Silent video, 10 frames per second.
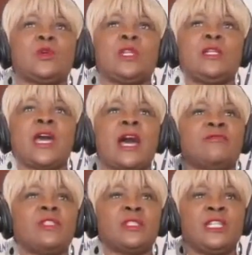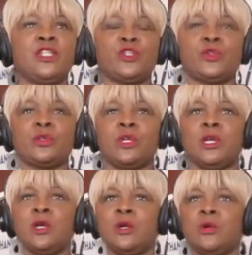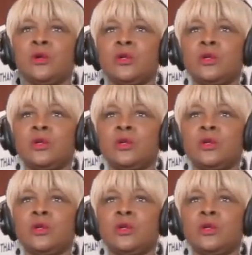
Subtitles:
on a novice teacher or